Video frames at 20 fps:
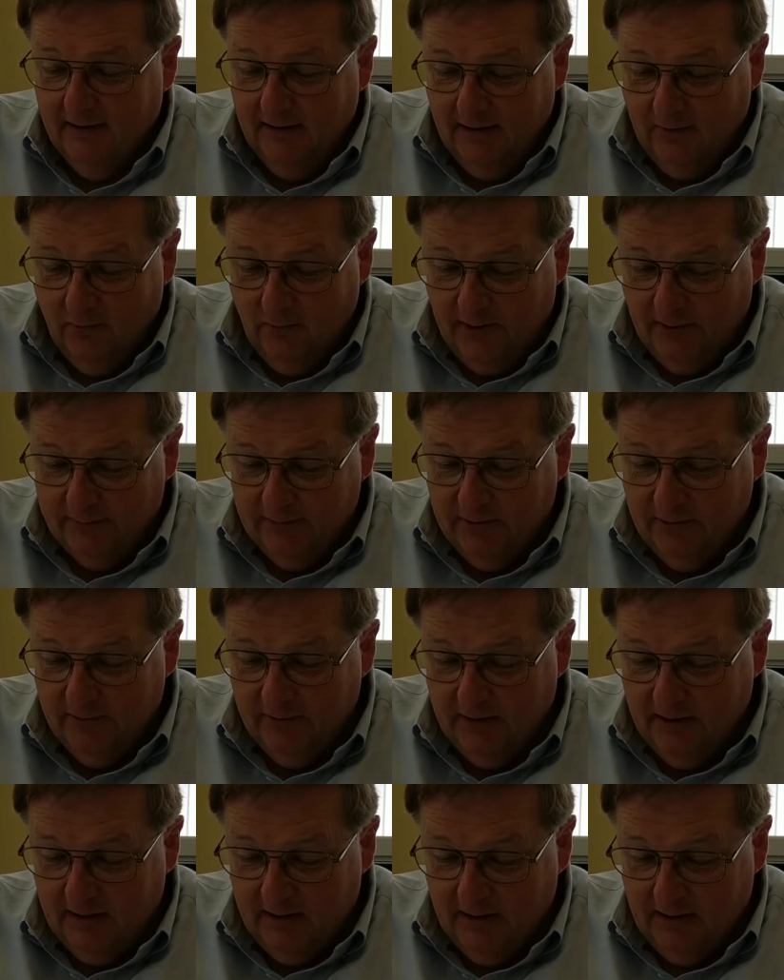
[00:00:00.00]
And what I'm
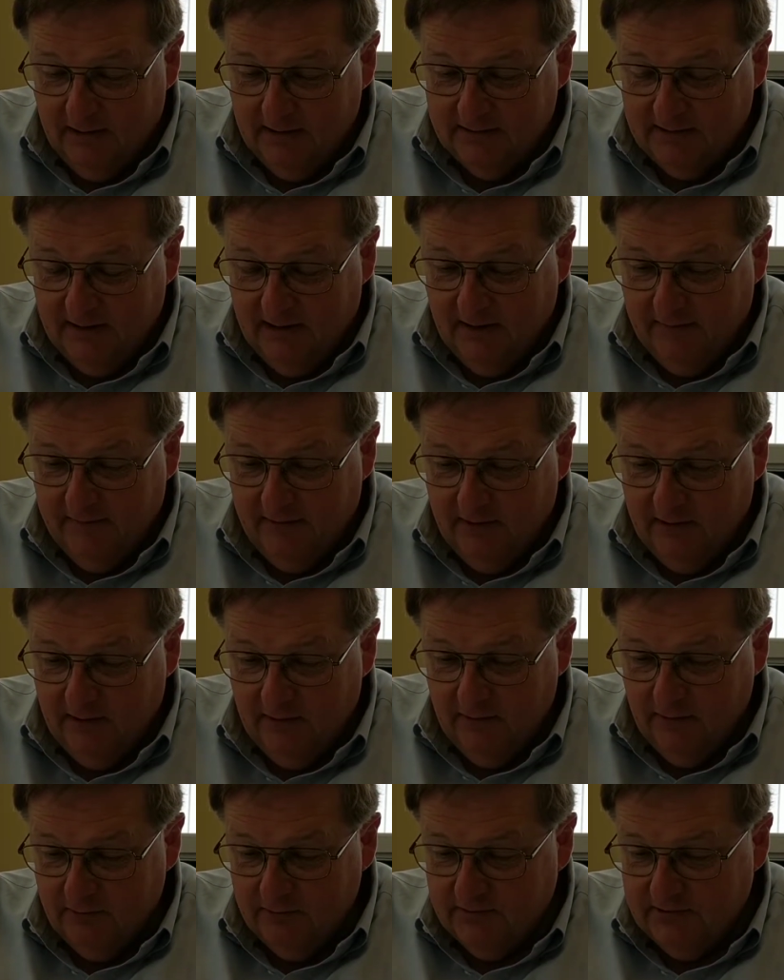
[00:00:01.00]
doing is giving
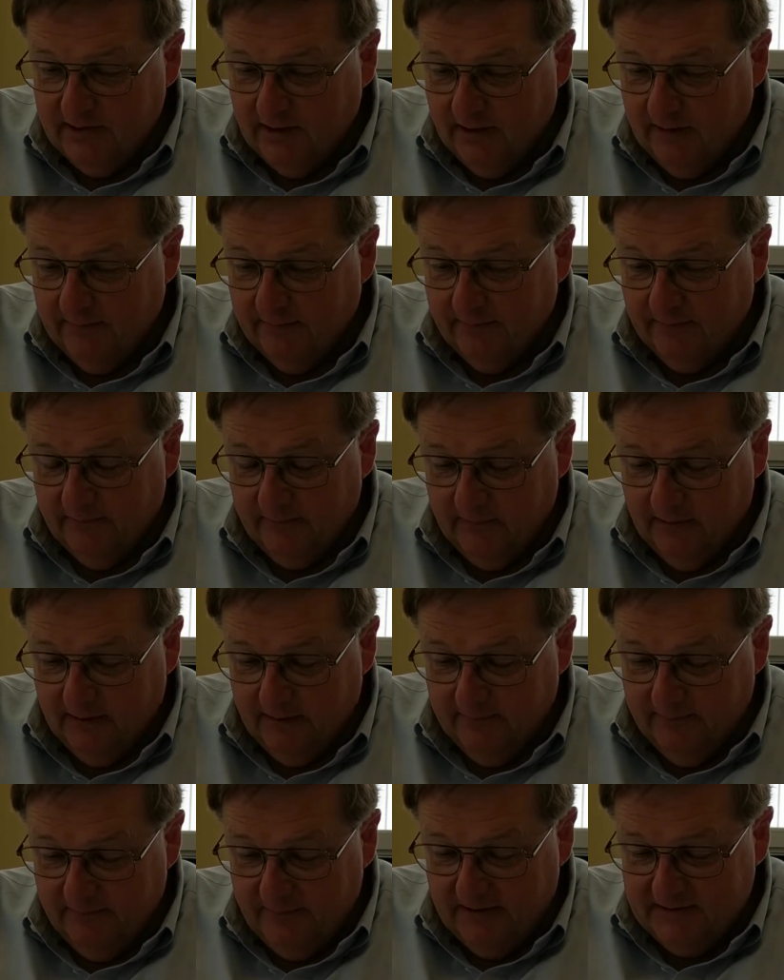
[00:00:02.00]
you some
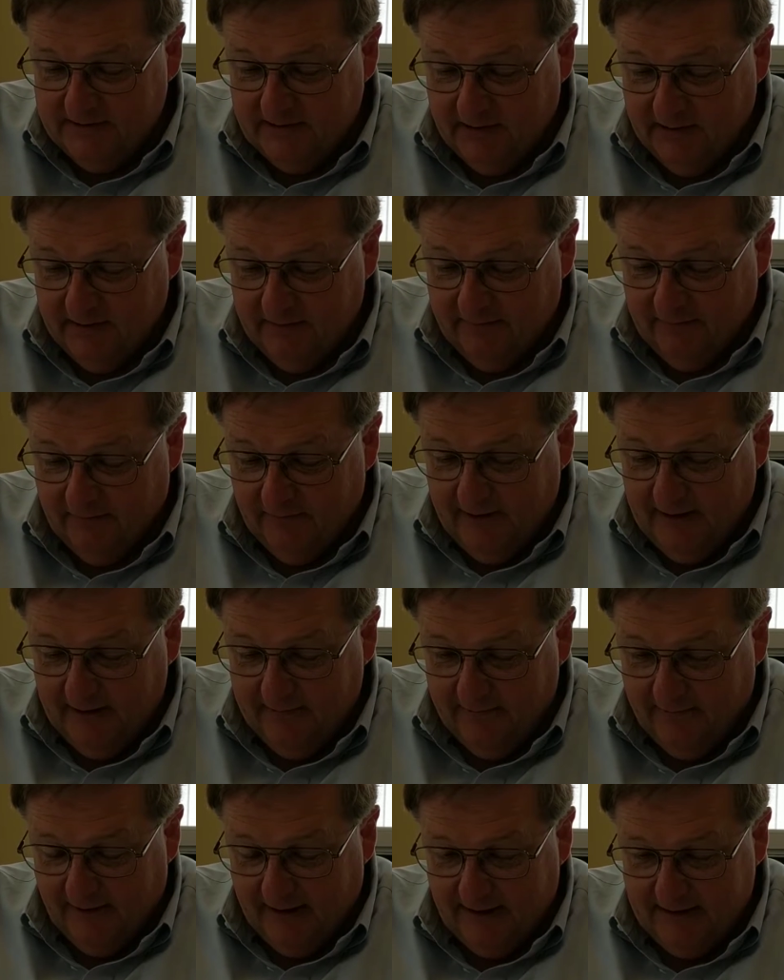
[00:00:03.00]
basically free
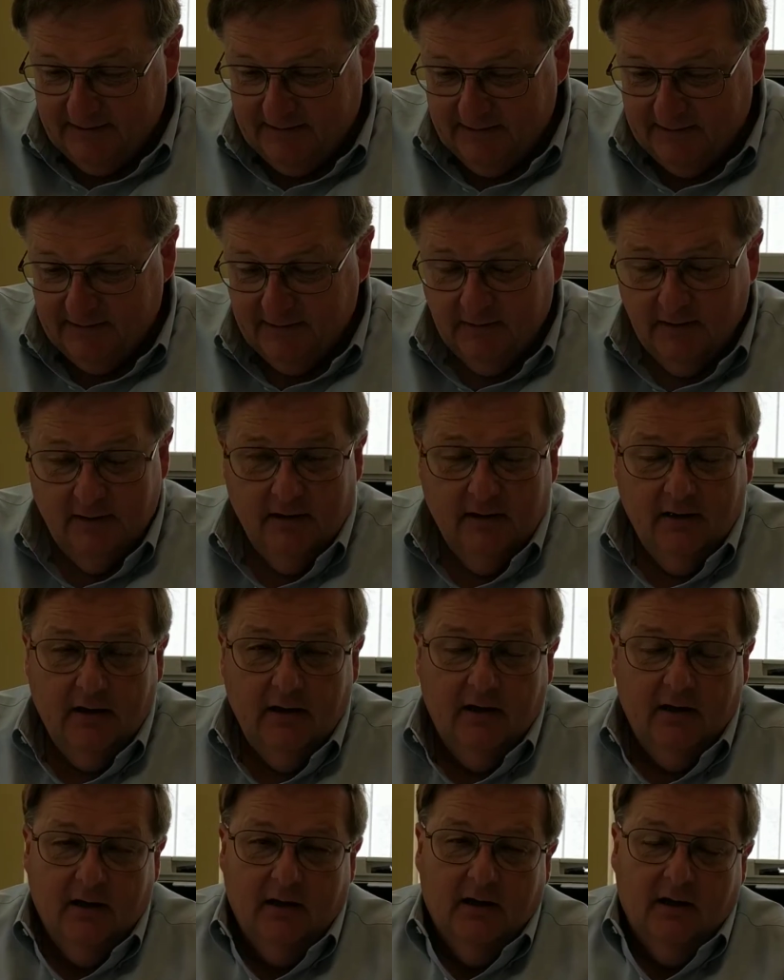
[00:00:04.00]
advice
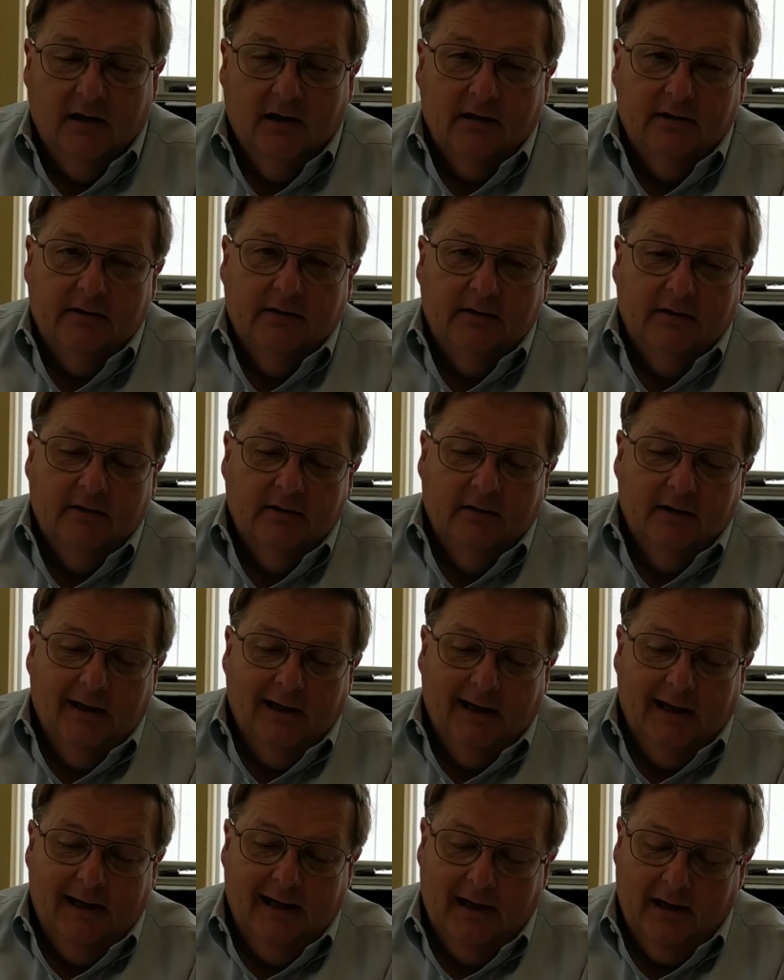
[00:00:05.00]
on
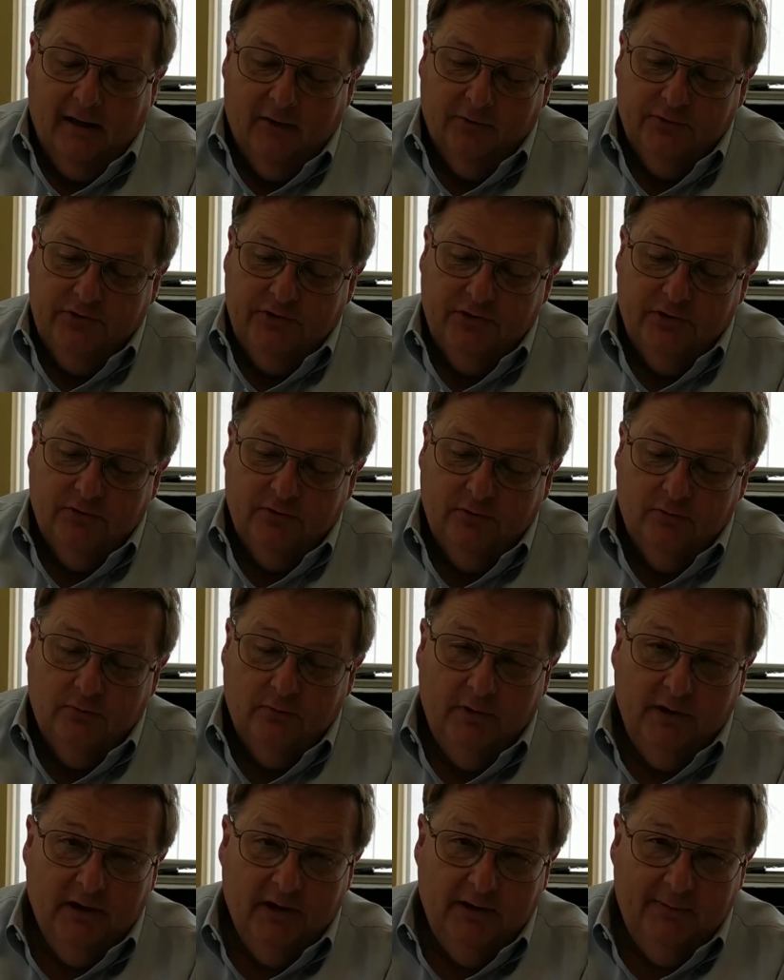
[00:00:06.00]
how to
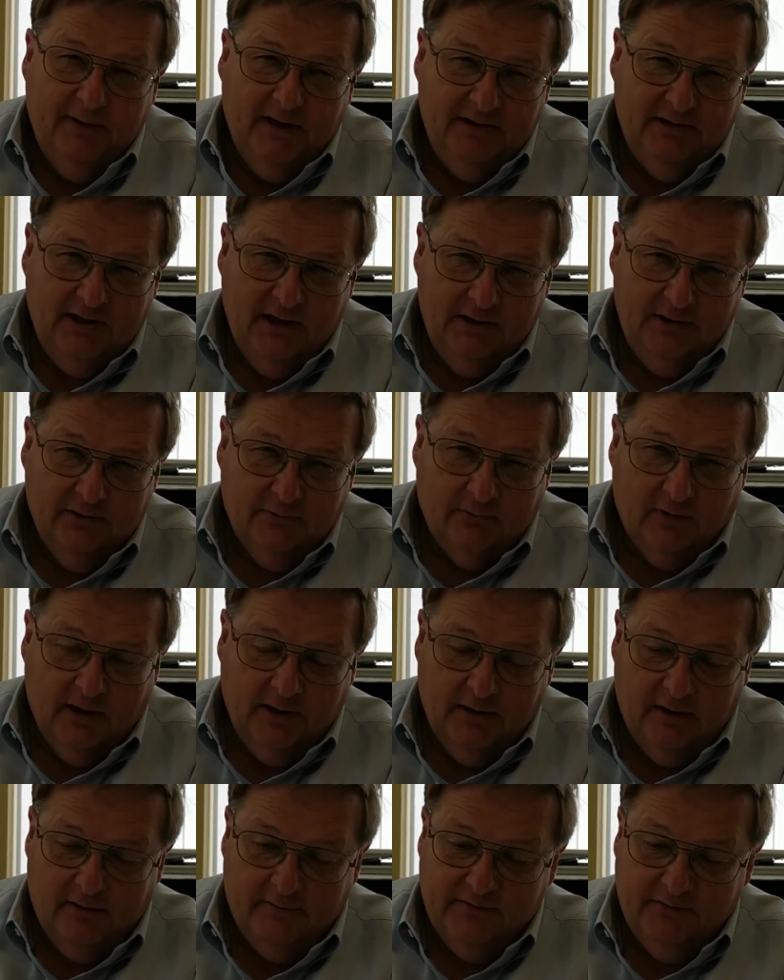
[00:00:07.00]
really maintain your write
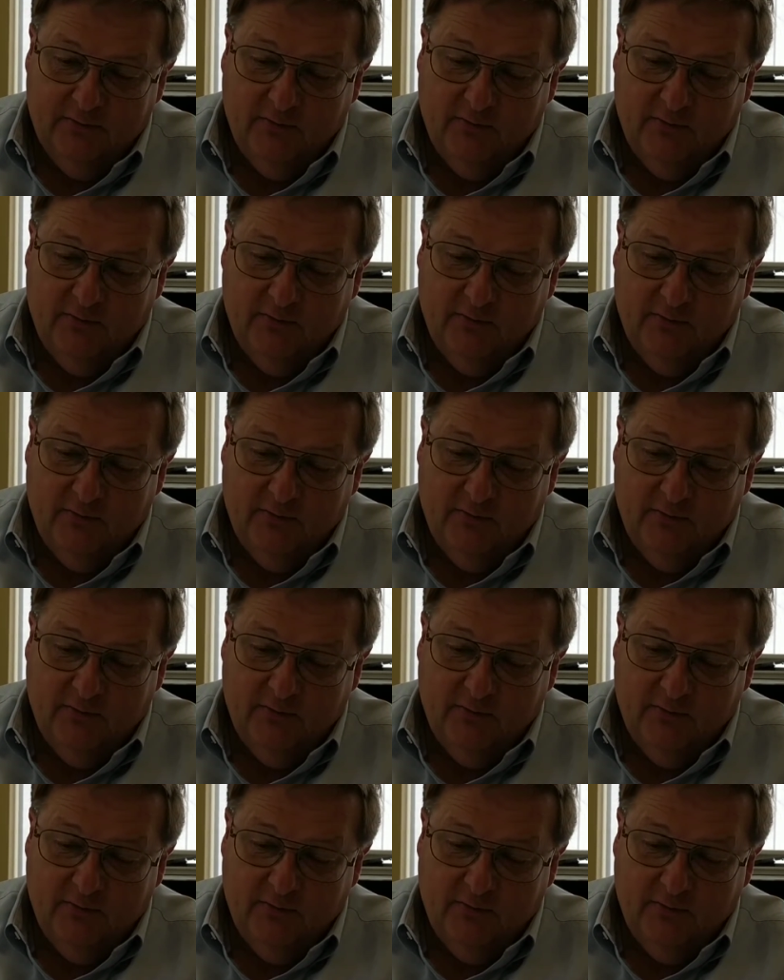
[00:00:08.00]
offs.